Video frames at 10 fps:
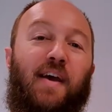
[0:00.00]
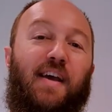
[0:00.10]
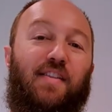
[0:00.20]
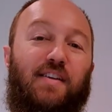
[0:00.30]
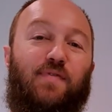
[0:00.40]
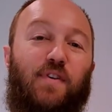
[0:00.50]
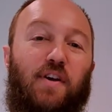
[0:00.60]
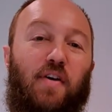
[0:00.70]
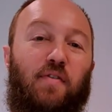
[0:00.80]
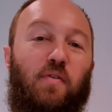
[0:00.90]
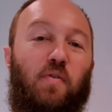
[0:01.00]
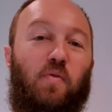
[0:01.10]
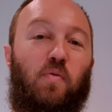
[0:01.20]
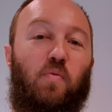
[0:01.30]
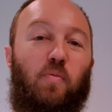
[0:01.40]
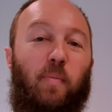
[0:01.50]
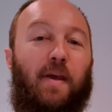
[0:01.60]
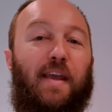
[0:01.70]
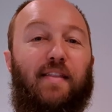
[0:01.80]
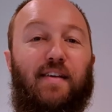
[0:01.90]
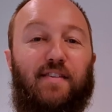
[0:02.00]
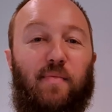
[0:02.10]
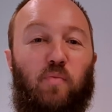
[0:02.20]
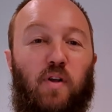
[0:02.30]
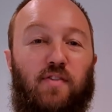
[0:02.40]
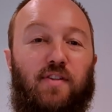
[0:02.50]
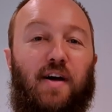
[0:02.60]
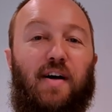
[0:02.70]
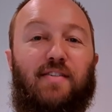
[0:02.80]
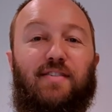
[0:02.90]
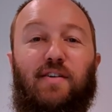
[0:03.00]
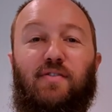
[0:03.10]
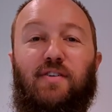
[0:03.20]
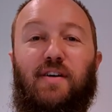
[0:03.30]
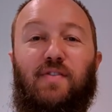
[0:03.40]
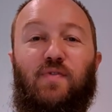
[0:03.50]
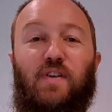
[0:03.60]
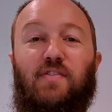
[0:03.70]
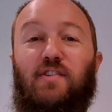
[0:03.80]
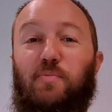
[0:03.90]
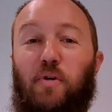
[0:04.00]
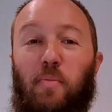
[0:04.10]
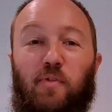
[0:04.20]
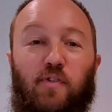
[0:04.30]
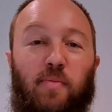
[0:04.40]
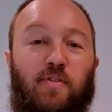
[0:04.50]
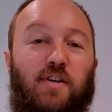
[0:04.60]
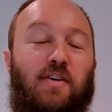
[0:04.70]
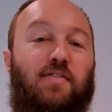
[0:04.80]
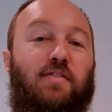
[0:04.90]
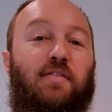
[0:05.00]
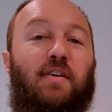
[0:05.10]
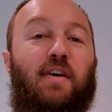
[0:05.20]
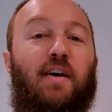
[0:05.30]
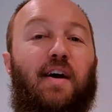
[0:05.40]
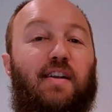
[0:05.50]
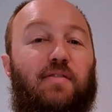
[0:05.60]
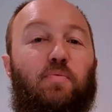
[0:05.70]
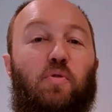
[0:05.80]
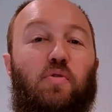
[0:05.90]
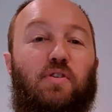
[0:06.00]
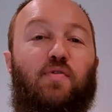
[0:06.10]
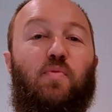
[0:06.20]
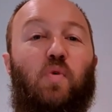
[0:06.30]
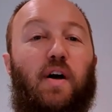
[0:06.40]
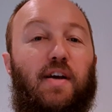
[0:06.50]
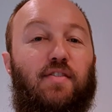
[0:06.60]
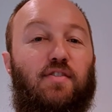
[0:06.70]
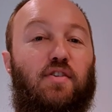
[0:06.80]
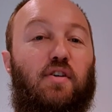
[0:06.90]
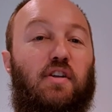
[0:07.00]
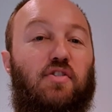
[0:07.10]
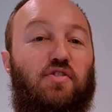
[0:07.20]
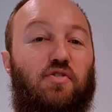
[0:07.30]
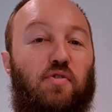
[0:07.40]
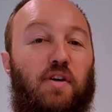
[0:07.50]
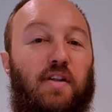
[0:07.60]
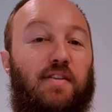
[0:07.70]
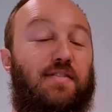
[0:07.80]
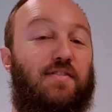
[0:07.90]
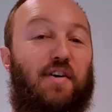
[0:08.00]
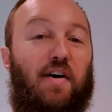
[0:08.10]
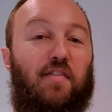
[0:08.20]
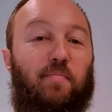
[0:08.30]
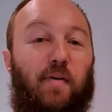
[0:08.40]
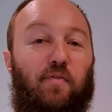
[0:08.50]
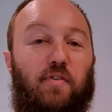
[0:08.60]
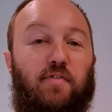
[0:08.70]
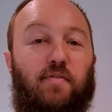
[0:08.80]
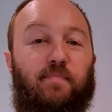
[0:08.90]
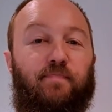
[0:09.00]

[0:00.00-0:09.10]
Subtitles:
In this video, we'll be picking things up once the hard seltzer has finished its primary fermentation and explore different ways you can enjoy this style of beverage.